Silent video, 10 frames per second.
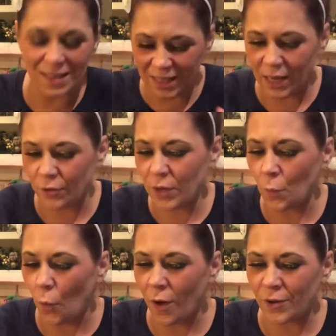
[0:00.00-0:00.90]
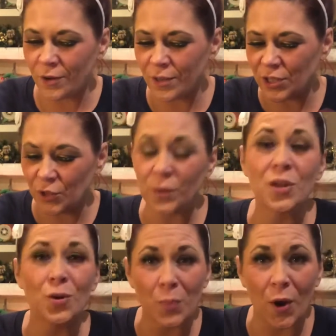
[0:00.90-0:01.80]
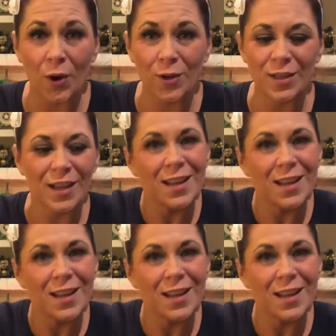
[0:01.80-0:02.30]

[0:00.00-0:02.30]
carrying water, doing your part